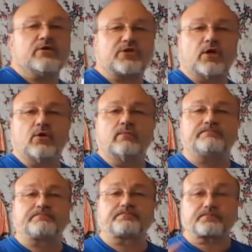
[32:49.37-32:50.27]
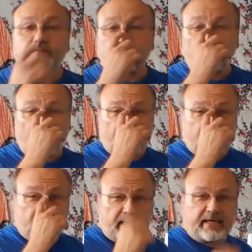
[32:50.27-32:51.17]
So,
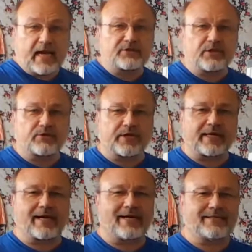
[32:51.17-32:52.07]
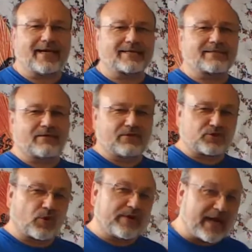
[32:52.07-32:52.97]
and he actually learned it in context. The
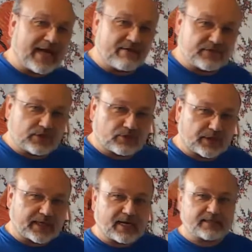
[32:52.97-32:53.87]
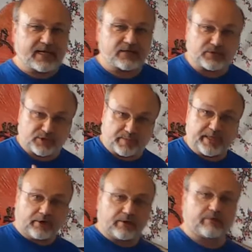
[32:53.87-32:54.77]
story that I have is he learned it in context with
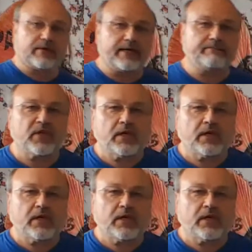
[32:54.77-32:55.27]
spear, right?